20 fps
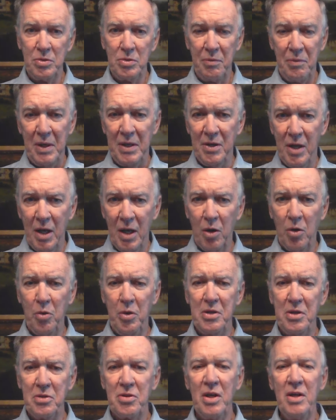I mean, gold
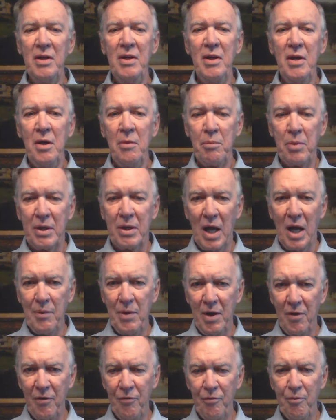is
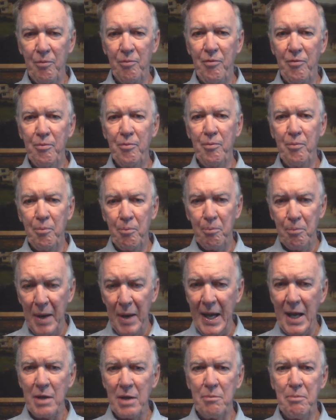becoming a
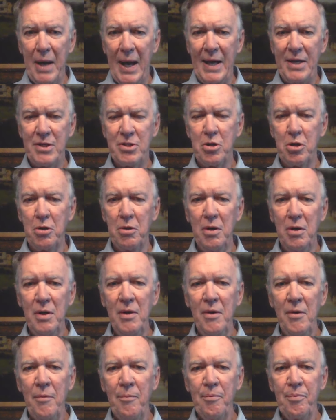ma master
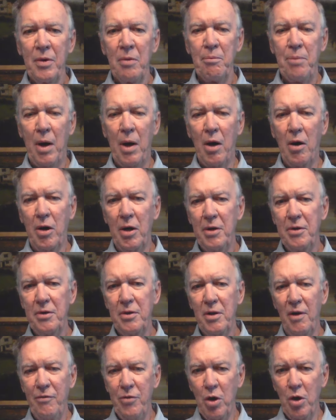part
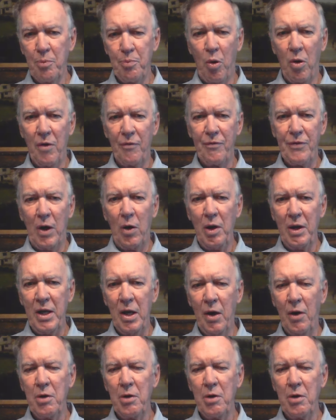of your portfolio.